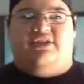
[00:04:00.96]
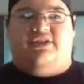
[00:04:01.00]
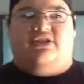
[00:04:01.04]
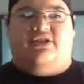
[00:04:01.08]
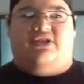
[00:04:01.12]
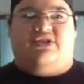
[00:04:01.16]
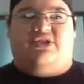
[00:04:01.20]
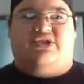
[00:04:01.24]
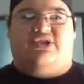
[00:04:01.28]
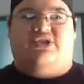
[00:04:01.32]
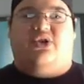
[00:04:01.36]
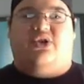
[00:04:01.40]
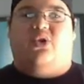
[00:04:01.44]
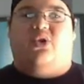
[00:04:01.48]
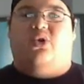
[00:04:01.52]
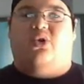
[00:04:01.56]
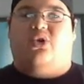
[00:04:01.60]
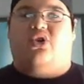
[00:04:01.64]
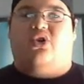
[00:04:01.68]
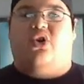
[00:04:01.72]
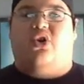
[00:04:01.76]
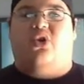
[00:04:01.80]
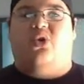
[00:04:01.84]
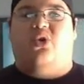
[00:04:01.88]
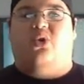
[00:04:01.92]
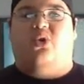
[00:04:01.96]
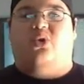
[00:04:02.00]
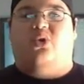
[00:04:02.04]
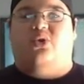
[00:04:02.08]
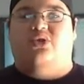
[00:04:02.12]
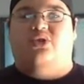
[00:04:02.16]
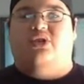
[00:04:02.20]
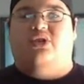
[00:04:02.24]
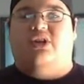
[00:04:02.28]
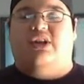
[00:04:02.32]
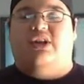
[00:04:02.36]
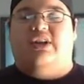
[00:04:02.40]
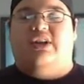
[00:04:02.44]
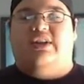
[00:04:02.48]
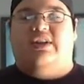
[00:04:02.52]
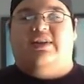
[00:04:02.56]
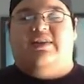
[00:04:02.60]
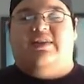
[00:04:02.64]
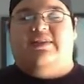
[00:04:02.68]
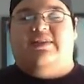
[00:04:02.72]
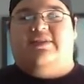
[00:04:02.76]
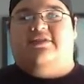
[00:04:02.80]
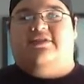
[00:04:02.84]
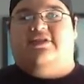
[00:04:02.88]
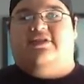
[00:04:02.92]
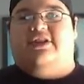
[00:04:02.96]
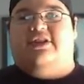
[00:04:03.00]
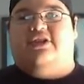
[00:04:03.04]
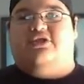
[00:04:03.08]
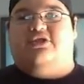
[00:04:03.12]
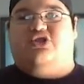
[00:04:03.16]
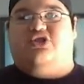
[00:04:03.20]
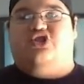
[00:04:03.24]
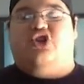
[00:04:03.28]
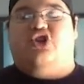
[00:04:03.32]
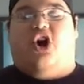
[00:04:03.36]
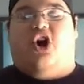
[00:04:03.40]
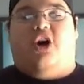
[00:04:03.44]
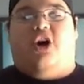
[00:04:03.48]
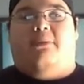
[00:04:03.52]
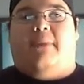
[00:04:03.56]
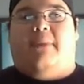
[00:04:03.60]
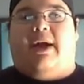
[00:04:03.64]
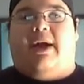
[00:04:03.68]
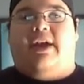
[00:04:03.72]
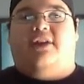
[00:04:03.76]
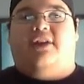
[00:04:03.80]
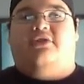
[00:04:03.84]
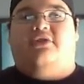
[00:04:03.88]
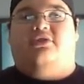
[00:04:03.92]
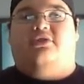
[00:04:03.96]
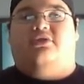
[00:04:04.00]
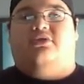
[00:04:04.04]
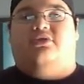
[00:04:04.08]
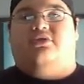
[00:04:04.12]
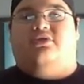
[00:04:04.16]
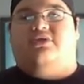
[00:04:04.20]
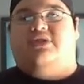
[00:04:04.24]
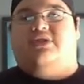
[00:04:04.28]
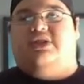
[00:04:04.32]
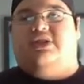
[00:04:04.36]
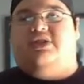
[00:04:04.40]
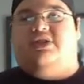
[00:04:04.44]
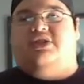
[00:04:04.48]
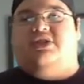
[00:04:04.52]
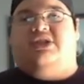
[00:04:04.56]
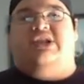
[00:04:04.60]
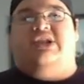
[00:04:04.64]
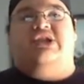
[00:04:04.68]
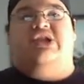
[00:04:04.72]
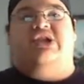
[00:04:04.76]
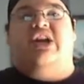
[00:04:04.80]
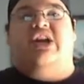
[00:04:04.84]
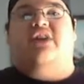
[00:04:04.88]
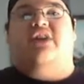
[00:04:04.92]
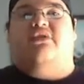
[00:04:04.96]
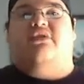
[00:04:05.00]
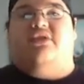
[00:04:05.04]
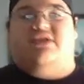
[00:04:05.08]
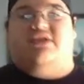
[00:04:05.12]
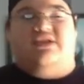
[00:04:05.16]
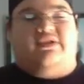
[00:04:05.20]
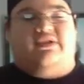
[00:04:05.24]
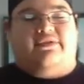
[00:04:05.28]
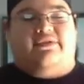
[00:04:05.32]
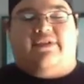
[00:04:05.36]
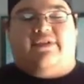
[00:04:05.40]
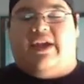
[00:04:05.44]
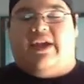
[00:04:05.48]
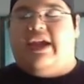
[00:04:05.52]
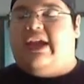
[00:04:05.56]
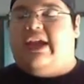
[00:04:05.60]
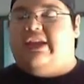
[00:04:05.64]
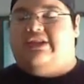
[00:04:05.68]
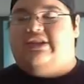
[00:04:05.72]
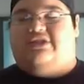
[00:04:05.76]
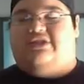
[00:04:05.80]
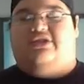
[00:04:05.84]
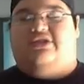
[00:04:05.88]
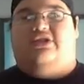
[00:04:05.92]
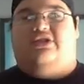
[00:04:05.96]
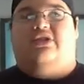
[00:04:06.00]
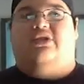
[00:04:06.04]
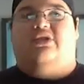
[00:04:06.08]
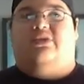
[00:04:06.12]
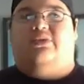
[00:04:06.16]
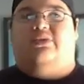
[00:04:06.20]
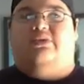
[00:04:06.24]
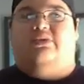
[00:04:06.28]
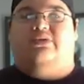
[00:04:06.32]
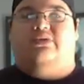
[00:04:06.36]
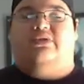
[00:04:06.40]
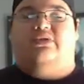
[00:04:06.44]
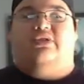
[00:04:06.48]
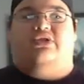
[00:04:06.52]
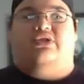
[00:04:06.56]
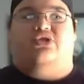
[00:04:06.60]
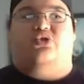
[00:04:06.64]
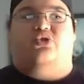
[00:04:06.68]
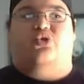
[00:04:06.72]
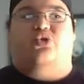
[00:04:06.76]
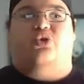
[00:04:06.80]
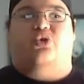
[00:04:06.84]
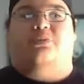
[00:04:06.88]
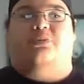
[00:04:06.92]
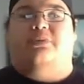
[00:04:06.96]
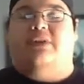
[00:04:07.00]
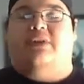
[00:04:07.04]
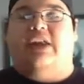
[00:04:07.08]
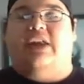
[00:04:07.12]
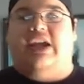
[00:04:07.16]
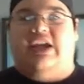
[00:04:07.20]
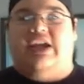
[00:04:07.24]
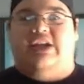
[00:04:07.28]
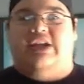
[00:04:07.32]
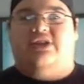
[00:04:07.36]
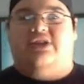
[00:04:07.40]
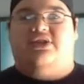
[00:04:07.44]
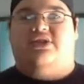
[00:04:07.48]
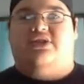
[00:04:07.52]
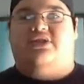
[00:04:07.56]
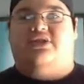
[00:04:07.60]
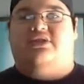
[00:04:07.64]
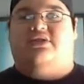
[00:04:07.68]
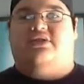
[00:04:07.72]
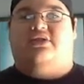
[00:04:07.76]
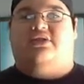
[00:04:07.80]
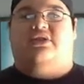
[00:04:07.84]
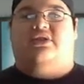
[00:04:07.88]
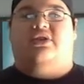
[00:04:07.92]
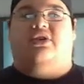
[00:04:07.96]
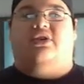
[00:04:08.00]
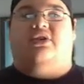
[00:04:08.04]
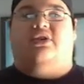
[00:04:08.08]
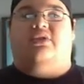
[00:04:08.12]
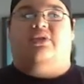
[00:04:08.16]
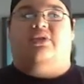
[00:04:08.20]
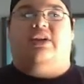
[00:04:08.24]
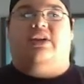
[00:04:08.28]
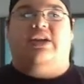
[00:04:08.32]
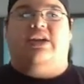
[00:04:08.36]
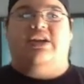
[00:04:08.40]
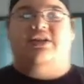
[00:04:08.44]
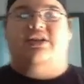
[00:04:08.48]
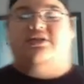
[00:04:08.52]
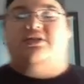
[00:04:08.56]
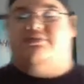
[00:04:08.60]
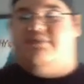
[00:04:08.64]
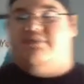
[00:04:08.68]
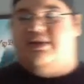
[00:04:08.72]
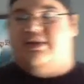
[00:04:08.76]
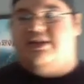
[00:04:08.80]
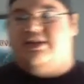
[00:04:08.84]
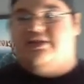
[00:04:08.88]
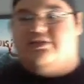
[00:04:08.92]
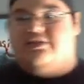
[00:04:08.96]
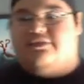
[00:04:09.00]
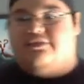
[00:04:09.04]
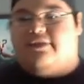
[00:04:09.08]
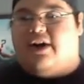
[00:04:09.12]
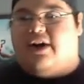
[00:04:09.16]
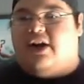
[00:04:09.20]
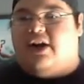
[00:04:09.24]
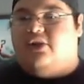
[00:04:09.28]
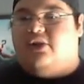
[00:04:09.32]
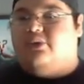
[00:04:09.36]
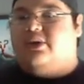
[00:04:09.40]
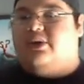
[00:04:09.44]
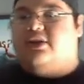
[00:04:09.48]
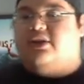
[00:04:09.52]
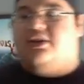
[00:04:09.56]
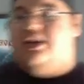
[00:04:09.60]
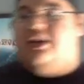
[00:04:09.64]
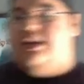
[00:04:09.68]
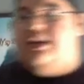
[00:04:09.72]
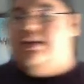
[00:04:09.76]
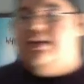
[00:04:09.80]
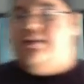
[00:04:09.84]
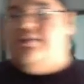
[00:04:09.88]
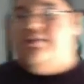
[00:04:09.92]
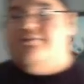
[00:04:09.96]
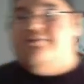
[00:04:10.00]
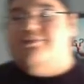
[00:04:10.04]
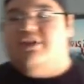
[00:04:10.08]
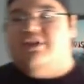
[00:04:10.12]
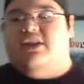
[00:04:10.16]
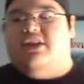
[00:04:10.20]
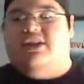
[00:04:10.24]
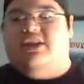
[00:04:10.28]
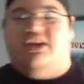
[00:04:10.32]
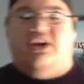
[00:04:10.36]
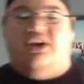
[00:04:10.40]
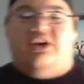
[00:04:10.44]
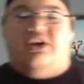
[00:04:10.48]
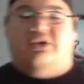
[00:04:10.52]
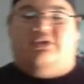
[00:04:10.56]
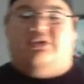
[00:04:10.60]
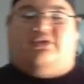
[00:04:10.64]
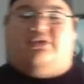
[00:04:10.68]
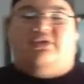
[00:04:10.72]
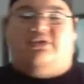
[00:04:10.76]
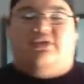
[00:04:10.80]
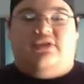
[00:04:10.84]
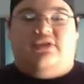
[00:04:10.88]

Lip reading: Stone Cold, you know, Shawn Michaels in the Degenerates, the fans, you know, there's Triple H, you know, his following, you know.